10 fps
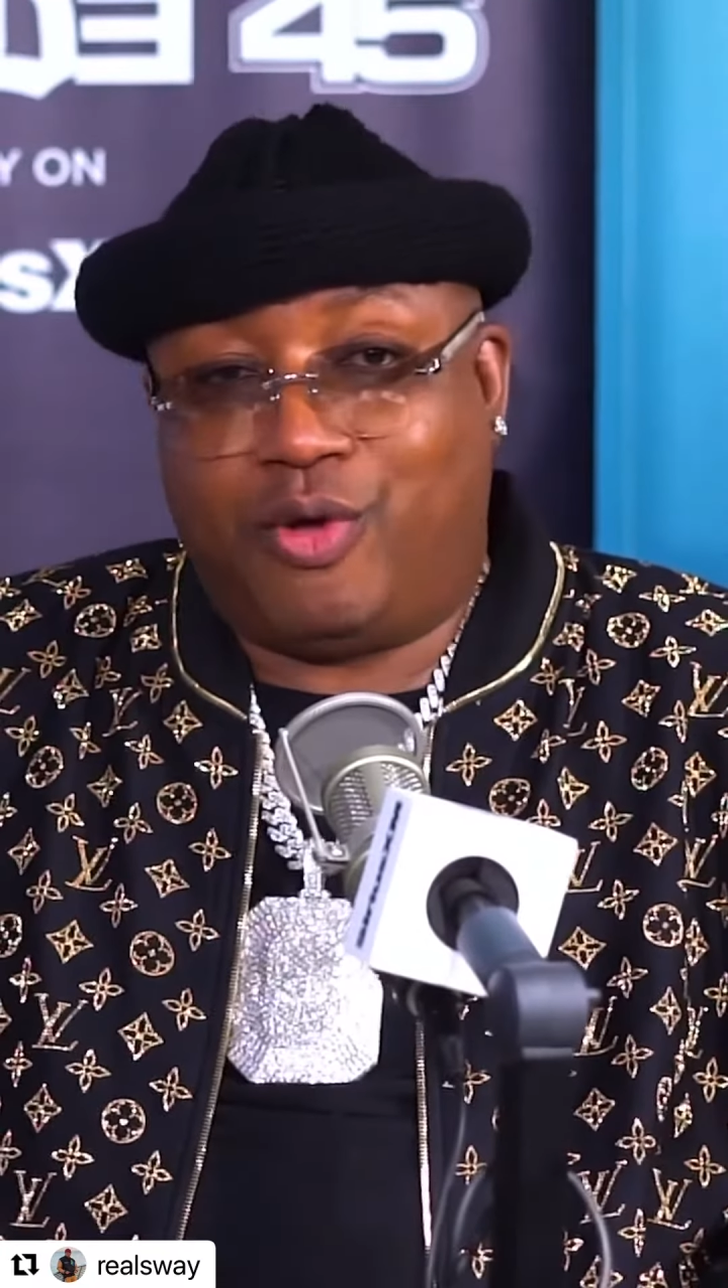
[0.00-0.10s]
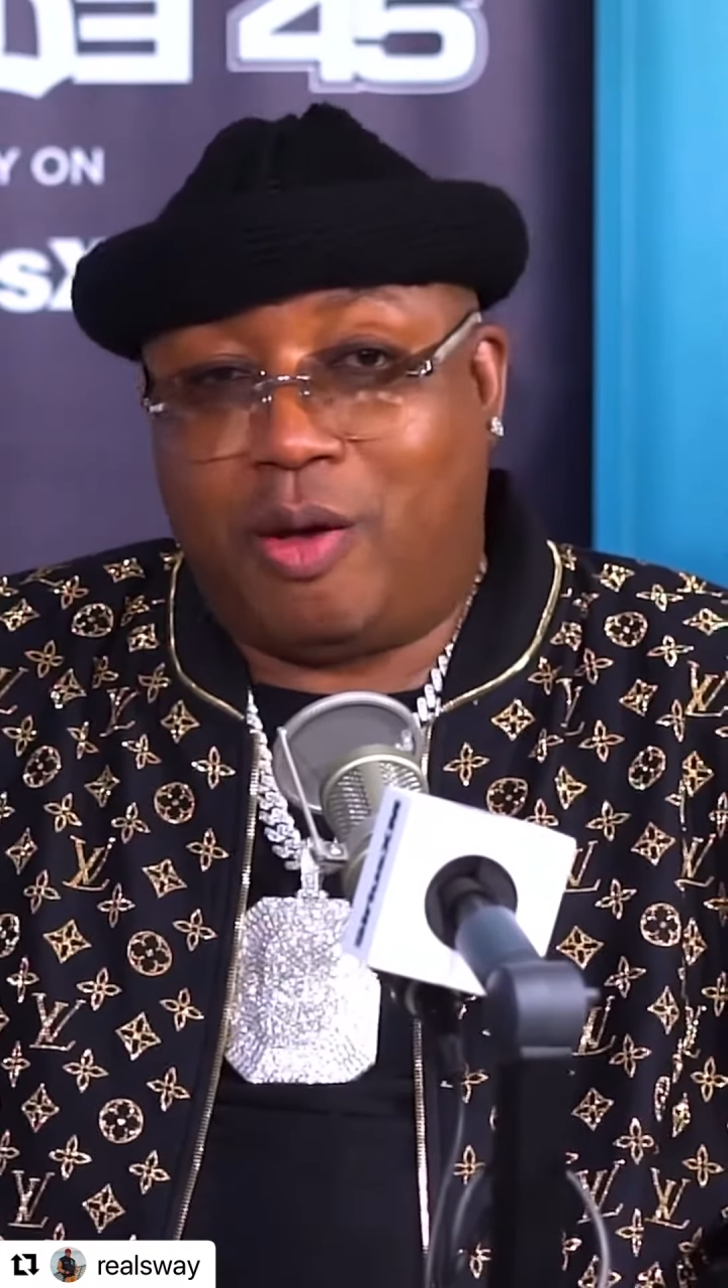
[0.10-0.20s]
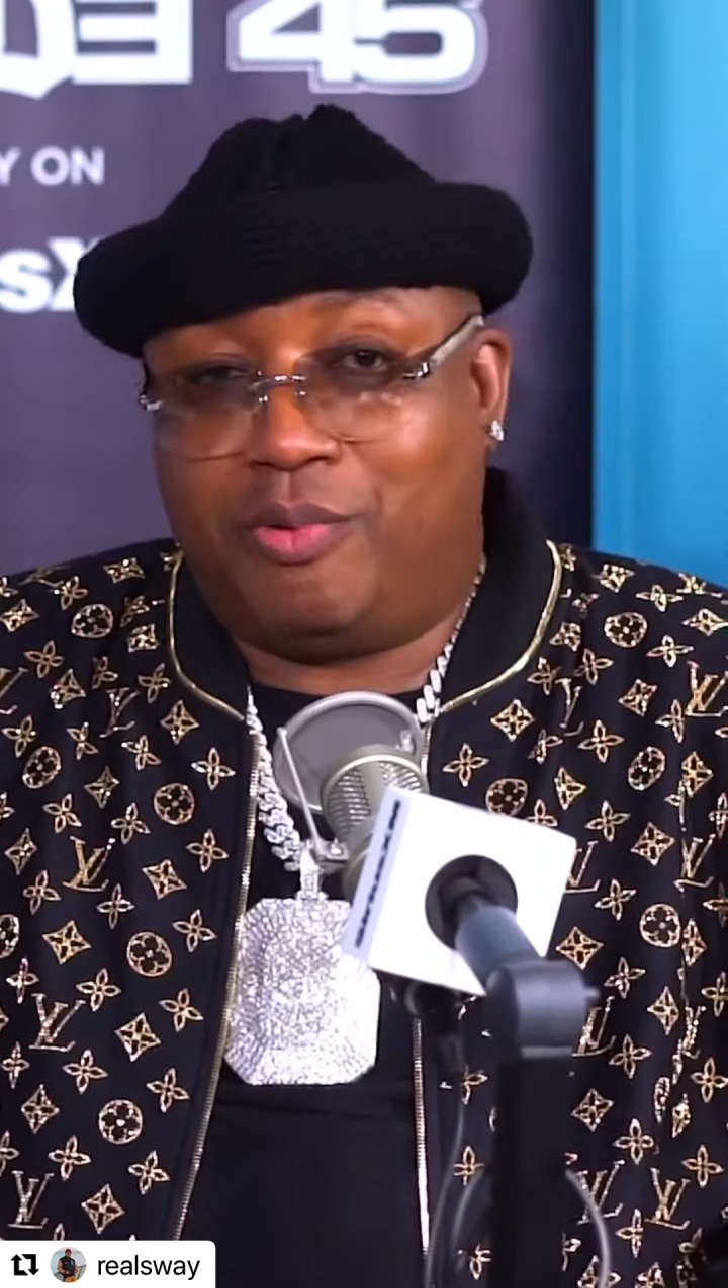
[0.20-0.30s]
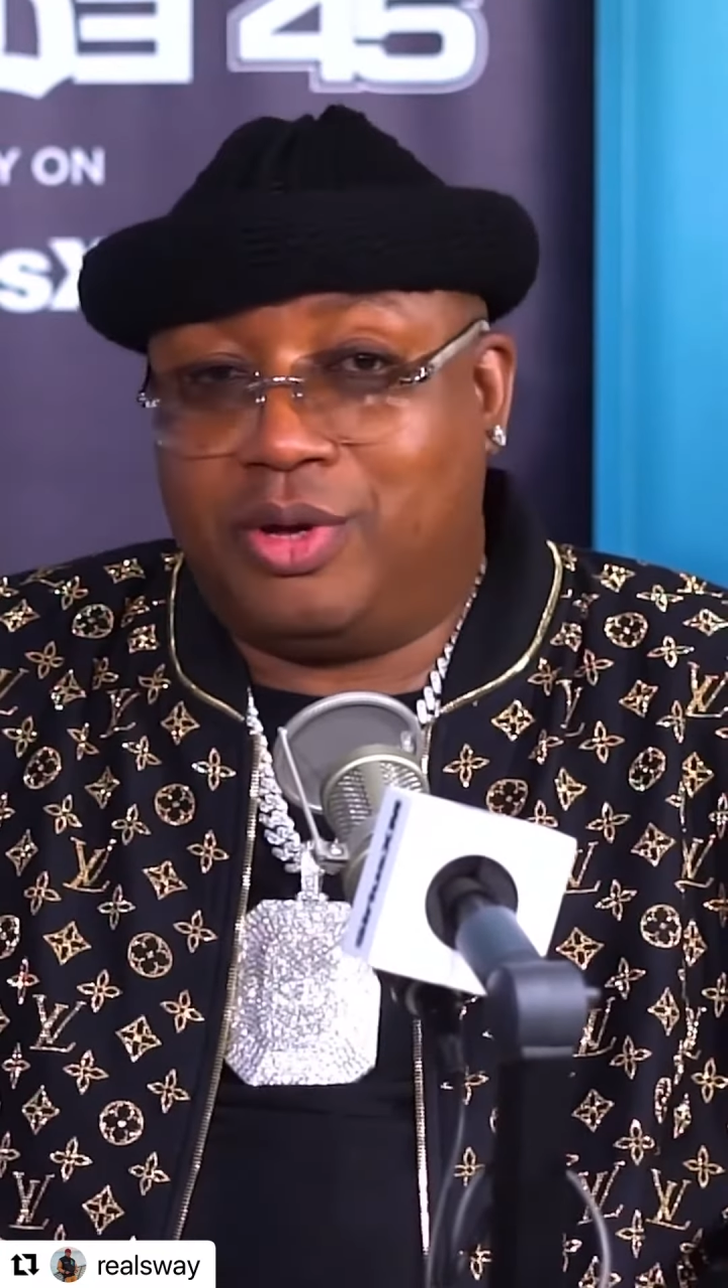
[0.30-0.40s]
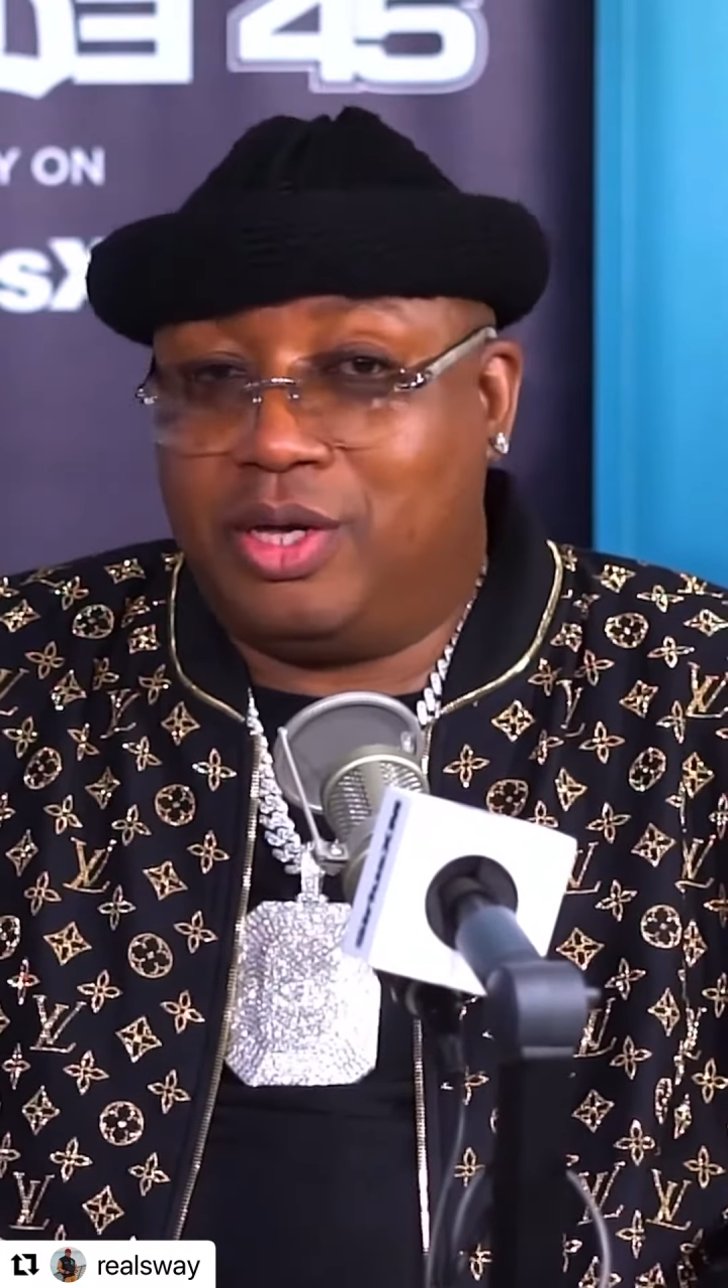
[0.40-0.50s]

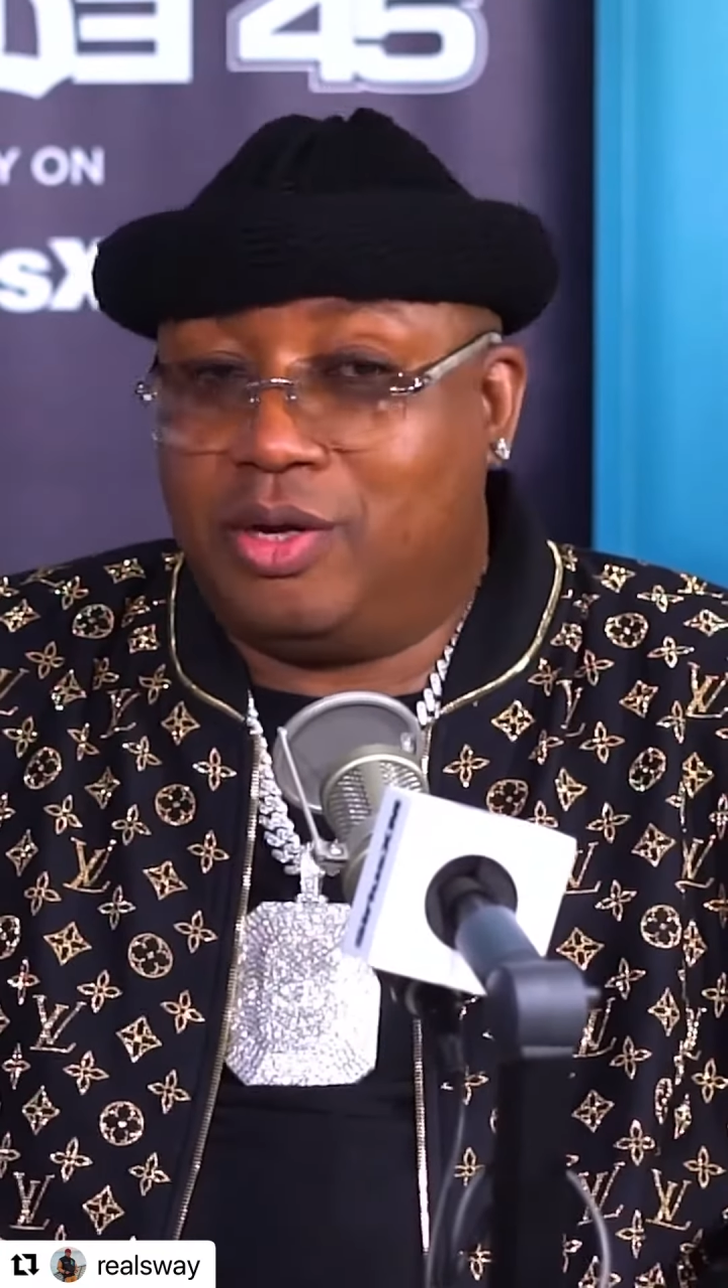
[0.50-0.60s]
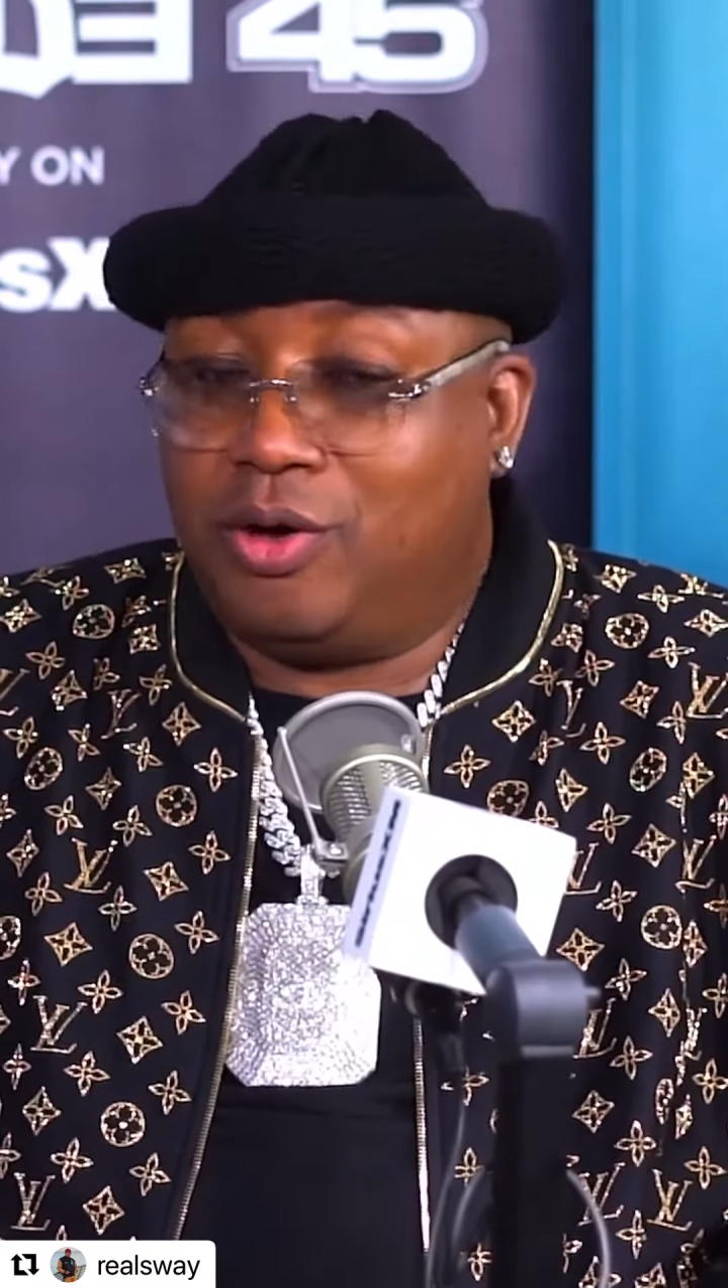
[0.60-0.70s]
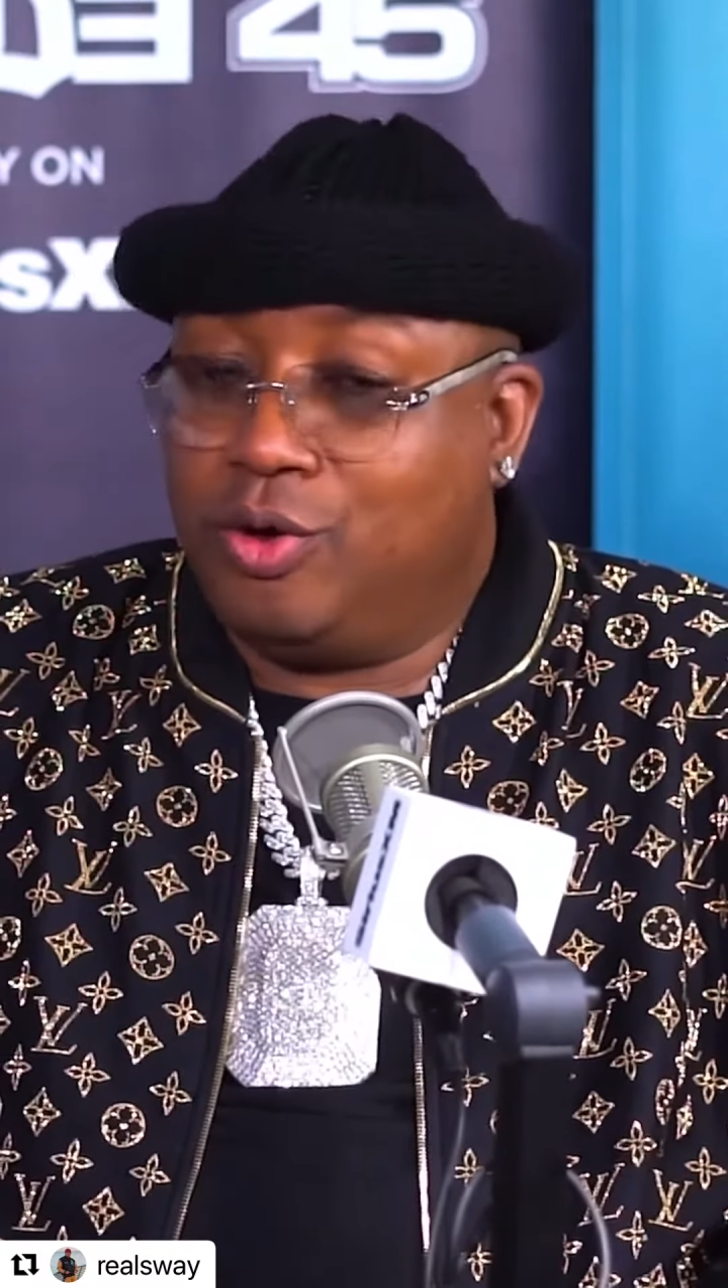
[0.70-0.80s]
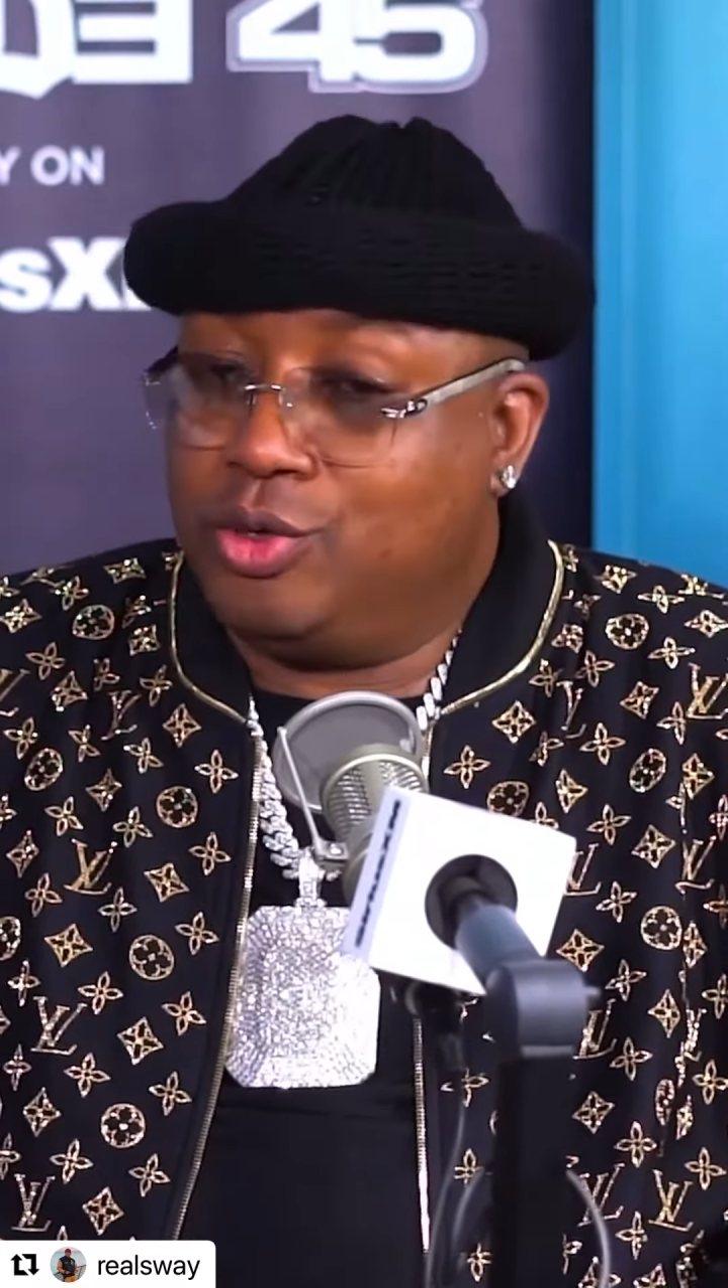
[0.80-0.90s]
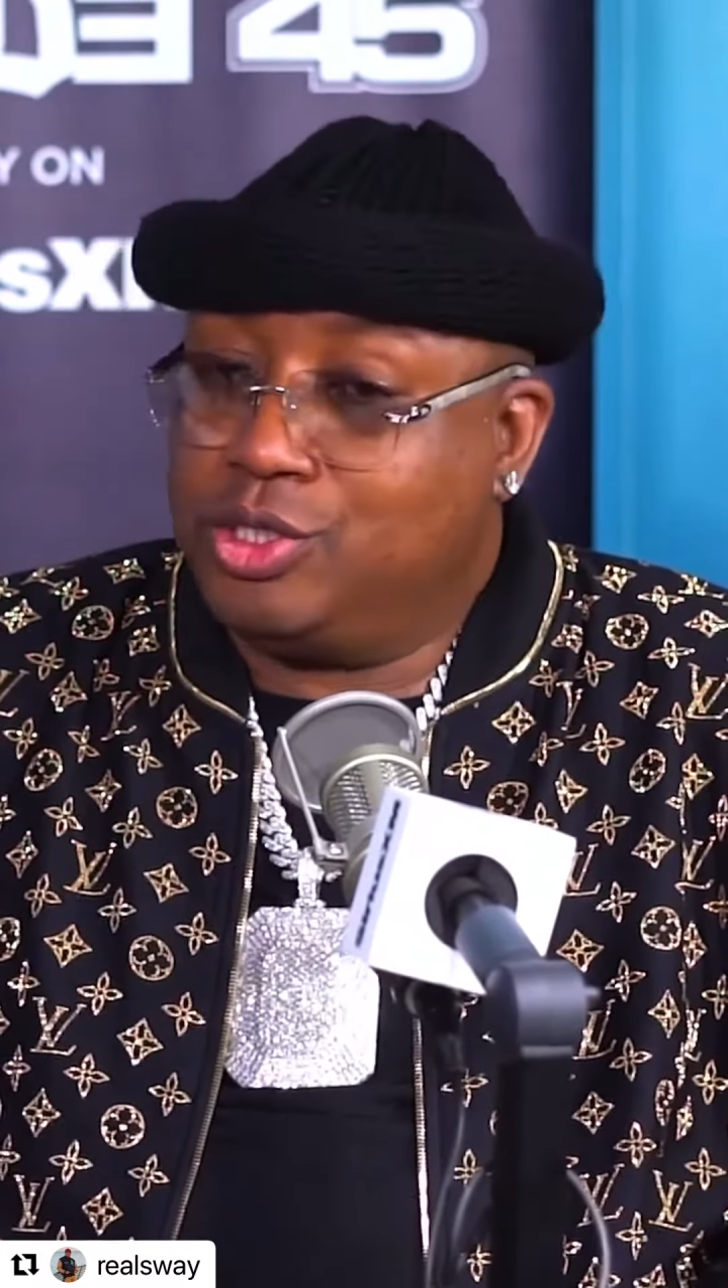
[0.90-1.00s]
rapper get a
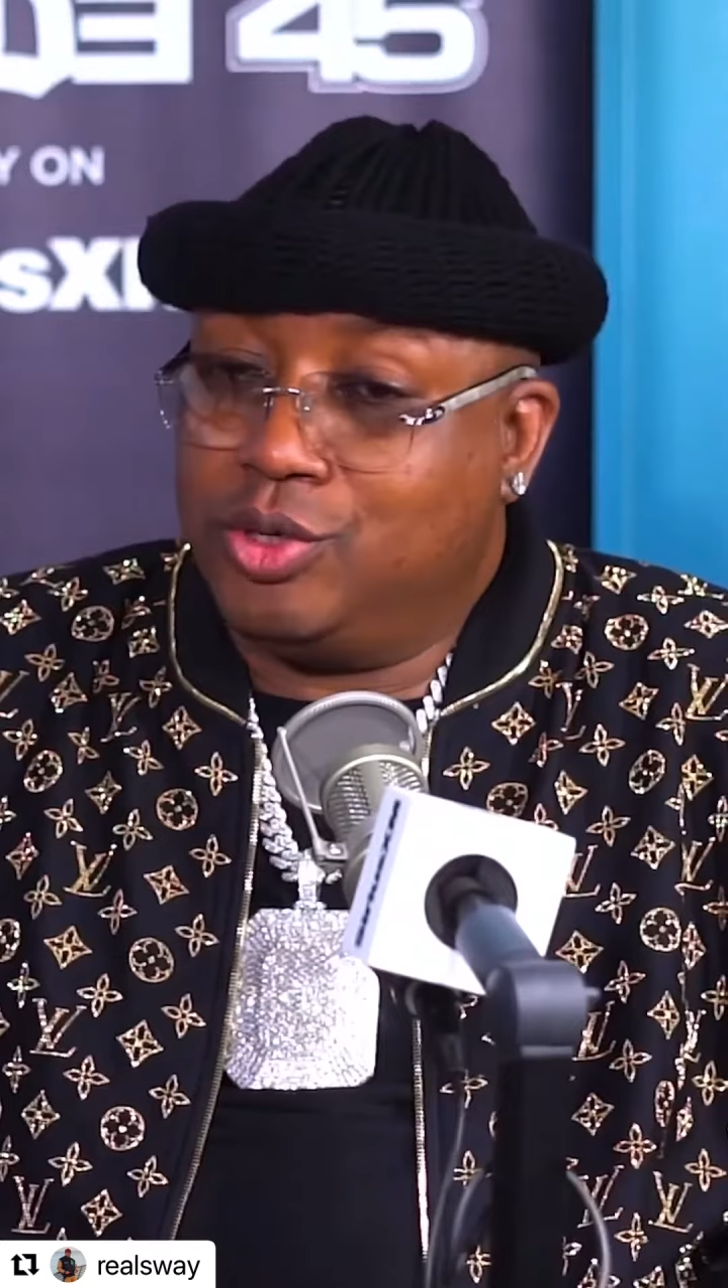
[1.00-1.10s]
hold